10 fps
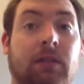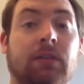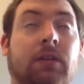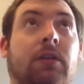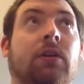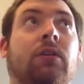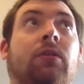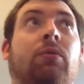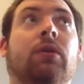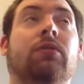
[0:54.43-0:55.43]
Just gonna
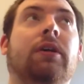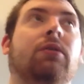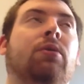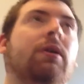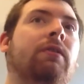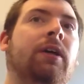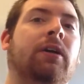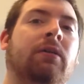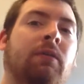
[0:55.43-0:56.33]
try to do a quick video.